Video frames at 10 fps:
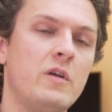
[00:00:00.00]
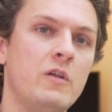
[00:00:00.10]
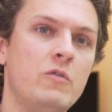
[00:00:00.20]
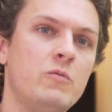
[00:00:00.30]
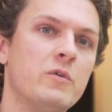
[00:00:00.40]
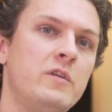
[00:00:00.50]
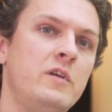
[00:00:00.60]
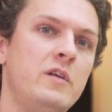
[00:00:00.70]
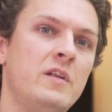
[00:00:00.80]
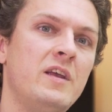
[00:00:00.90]
can do what
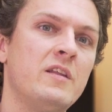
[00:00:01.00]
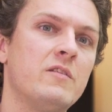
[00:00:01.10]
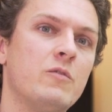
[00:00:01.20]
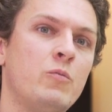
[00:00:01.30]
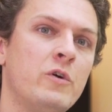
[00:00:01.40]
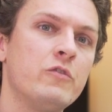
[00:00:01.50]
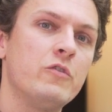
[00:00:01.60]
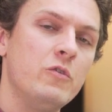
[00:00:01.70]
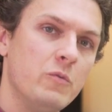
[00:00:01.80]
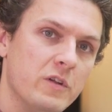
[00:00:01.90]
he in the end wants
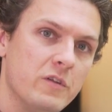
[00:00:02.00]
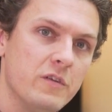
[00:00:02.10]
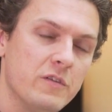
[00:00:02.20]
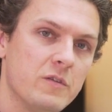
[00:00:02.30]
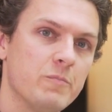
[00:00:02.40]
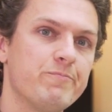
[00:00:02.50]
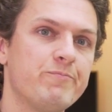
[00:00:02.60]
to do with the system.